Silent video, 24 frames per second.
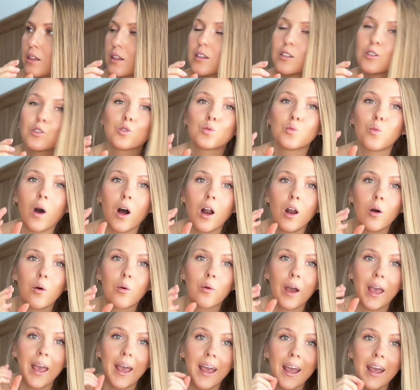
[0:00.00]

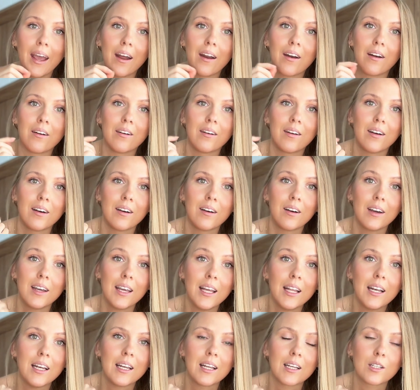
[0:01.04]
swallow air
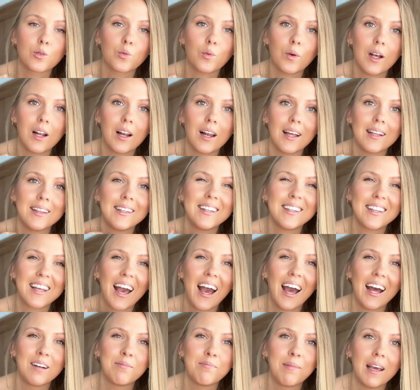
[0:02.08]
in as well, and it
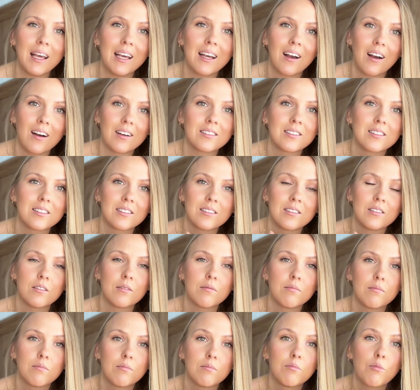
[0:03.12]
can make us
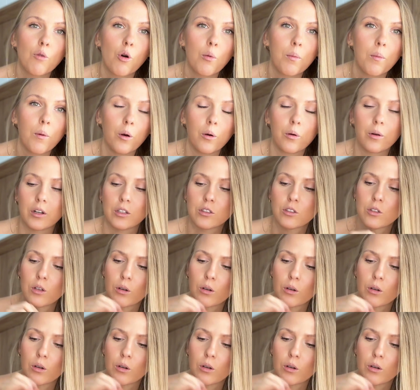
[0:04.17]
more bloated.